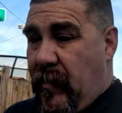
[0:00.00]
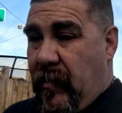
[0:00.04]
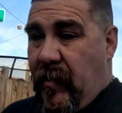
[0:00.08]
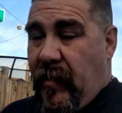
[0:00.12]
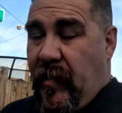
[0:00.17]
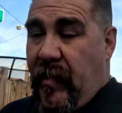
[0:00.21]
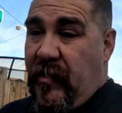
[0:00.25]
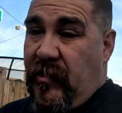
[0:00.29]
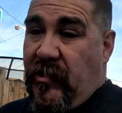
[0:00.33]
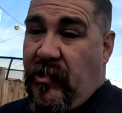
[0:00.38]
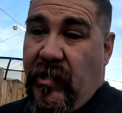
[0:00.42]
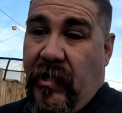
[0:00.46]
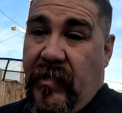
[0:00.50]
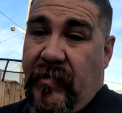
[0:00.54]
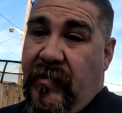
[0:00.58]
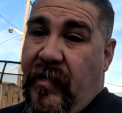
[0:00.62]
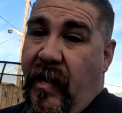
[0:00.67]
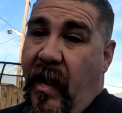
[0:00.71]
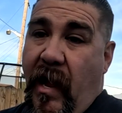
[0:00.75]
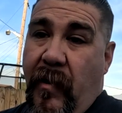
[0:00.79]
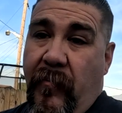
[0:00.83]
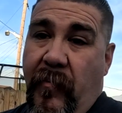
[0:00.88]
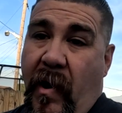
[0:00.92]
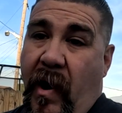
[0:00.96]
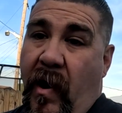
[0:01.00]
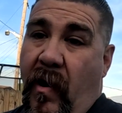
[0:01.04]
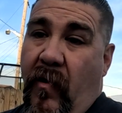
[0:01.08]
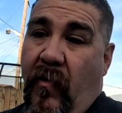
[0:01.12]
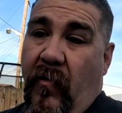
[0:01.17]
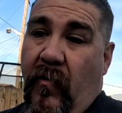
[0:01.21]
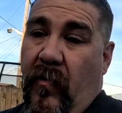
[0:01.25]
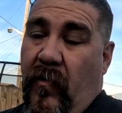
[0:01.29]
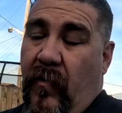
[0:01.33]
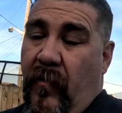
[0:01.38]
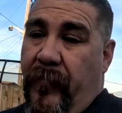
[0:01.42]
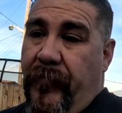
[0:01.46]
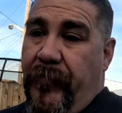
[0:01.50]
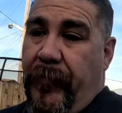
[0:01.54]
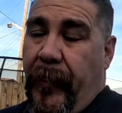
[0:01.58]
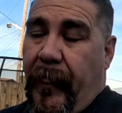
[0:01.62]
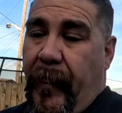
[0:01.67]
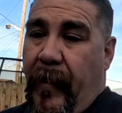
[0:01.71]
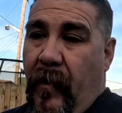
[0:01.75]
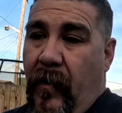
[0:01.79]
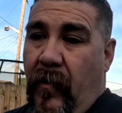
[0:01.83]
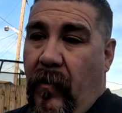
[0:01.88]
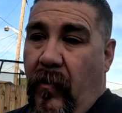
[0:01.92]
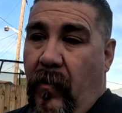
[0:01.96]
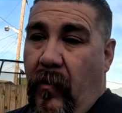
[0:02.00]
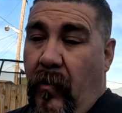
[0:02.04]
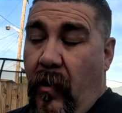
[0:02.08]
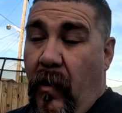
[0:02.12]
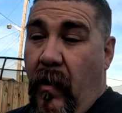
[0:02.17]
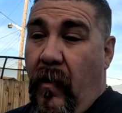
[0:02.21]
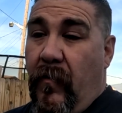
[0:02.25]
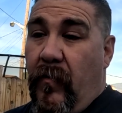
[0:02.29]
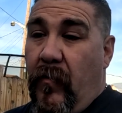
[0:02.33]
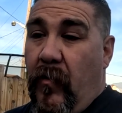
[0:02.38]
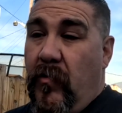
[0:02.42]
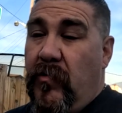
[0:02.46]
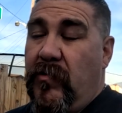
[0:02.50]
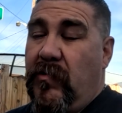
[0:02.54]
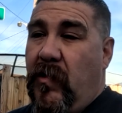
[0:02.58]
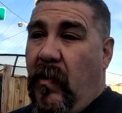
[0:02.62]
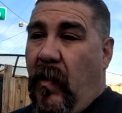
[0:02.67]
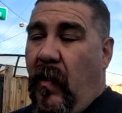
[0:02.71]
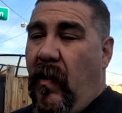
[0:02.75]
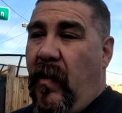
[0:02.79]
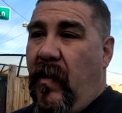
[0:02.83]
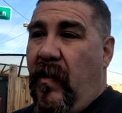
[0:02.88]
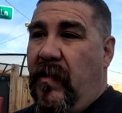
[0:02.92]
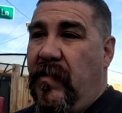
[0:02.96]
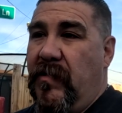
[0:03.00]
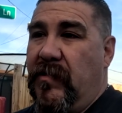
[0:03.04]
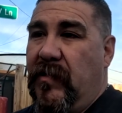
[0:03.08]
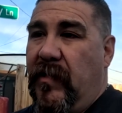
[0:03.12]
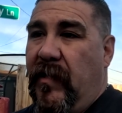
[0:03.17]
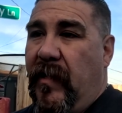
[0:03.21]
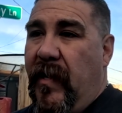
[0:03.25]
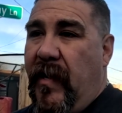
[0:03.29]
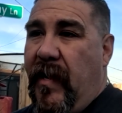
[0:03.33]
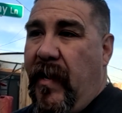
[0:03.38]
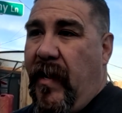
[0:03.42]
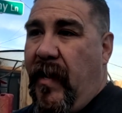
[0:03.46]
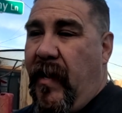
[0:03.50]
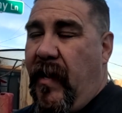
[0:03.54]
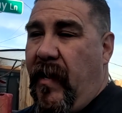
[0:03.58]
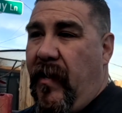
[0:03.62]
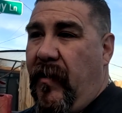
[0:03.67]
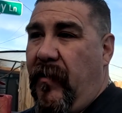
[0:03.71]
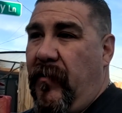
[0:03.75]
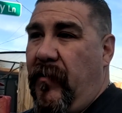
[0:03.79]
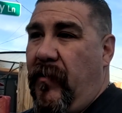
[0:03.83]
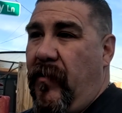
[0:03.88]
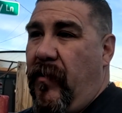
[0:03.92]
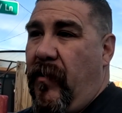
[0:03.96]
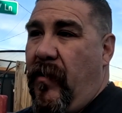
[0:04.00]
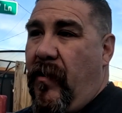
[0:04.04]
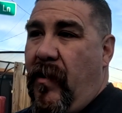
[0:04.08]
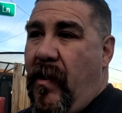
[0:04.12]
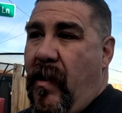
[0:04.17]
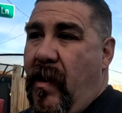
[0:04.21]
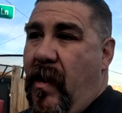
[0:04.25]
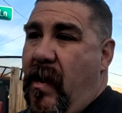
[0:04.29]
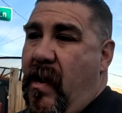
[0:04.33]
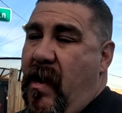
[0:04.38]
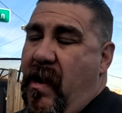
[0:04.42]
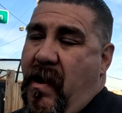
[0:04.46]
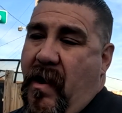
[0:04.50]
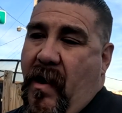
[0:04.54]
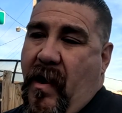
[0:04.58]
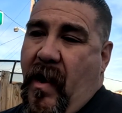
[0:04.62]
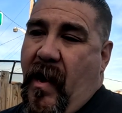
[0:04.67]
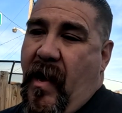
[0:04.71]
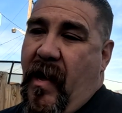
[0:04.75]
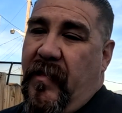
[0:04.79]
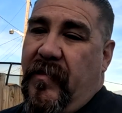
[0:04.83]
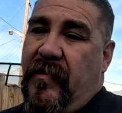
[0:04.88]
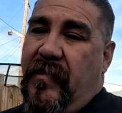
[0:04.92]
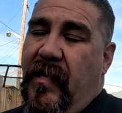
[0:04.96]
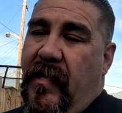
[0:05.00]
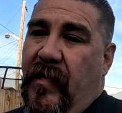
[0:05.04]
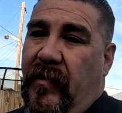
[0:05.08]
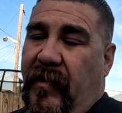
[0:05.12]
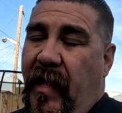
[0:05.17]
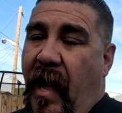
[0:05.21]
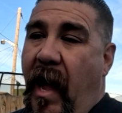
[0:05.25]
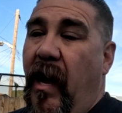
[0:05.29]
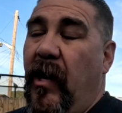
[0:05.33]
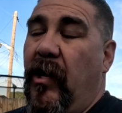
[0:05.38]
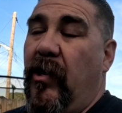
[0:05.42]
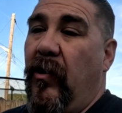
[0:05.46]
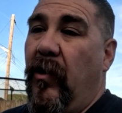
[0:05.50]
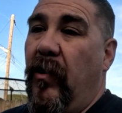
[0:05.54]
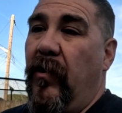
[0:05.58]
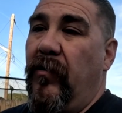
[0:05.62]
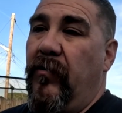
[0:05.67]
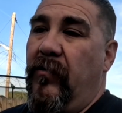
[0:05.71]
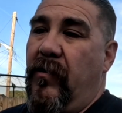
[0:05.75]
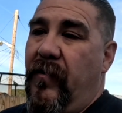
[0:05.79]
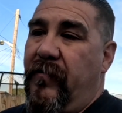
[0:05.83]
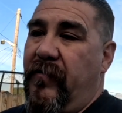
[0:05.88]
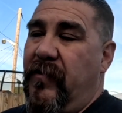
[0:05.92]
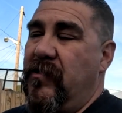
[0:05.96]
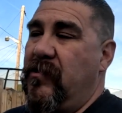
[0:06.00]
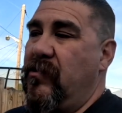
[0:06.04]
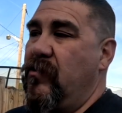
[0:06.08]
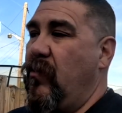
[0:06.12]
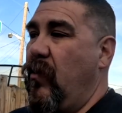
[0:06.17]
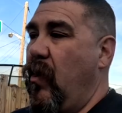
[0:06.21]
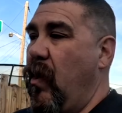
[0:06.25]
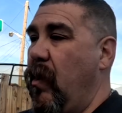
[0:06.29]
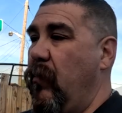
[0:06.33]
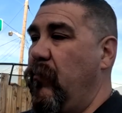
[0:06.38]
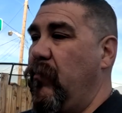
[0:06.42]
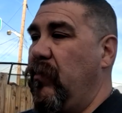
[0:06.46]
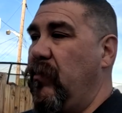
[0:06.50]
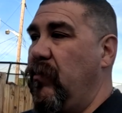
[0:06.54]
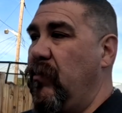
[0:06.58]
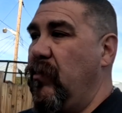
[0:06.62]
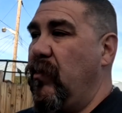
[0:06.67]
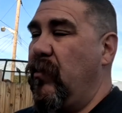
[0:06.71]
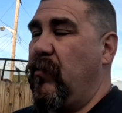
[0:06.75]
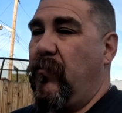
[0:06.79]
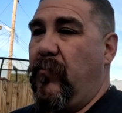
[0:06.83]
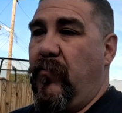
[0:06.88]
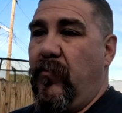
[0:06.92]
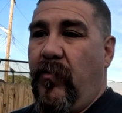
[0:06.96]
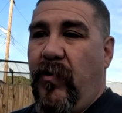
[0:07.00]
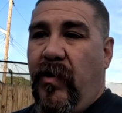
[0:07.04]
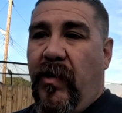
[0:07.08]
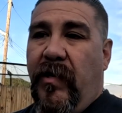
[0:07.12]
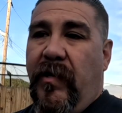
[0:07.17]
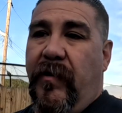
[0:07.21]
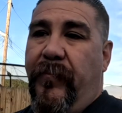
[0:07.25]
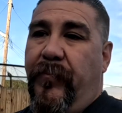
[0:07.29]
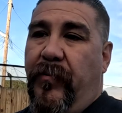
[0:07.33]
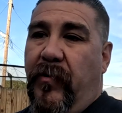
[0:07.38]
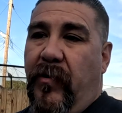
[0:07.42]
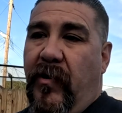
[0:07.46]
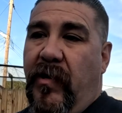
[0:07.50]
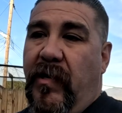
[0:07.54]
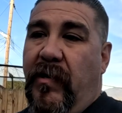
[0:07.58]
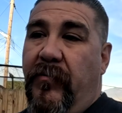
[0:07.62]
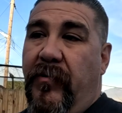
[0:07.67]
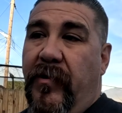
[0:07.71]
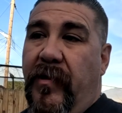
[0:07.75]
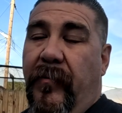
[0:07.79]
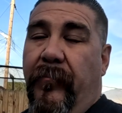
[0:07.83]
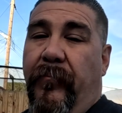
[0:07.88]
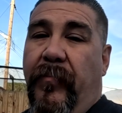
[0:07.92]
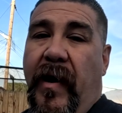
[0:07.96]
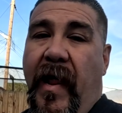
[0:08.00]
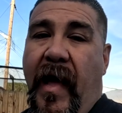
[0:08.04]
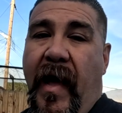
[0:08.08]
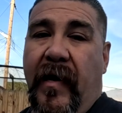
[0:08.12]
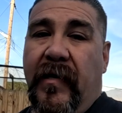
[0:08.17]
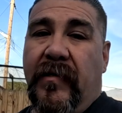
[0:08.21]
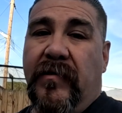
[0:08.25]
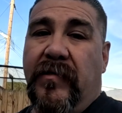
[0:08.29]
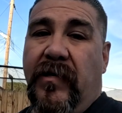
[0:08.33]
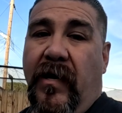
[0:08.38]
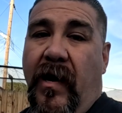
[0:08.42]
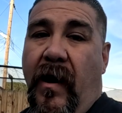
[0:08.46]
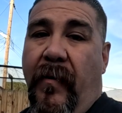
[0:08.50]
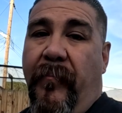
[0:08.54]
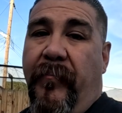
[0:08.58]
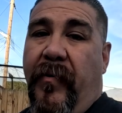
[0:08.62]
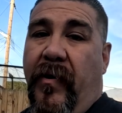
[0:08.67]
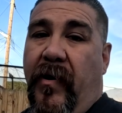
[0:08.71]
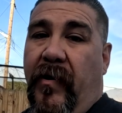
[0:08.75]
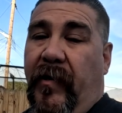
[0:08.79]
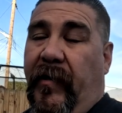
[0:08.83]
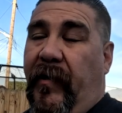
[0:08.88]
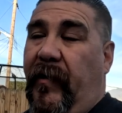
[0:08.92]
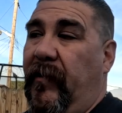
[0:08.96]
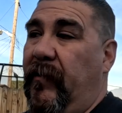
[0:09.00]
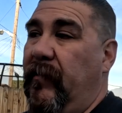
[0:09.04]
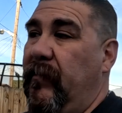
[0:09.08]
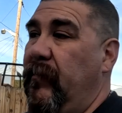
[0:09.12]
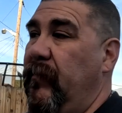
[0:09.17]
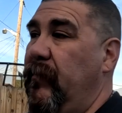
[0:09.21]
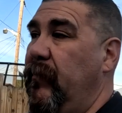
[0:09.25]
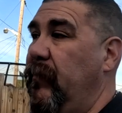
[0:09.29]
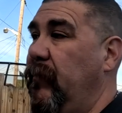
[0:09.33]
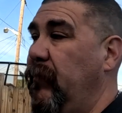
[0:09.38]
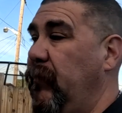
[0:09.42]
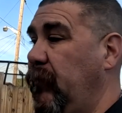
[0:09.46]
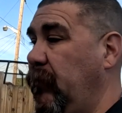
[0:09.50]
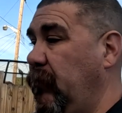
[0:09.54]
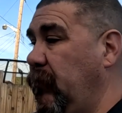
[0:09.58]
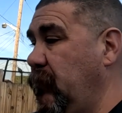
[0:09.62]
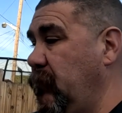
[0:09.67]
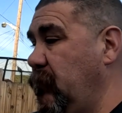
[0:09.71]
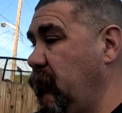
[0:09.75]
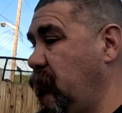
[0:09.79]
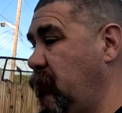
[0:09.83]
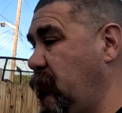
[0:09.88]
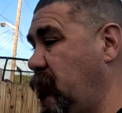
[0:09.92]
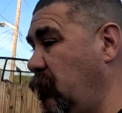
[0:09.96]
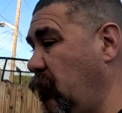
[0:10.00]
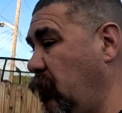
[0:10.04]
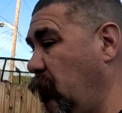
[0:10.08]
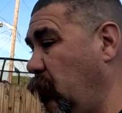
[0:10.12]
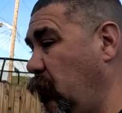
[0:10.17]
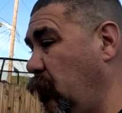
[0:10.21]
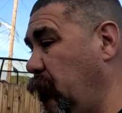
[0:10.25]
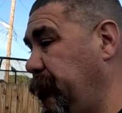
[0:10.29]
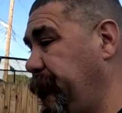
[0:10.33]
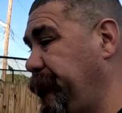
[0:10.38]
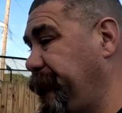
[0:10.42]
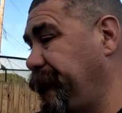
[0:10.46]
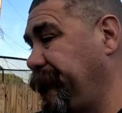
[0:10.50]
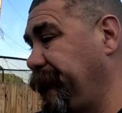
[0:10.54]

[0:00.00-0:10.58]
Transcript: It just came out on those cars, and I think that color on this car would look really pretty with a black top on it. So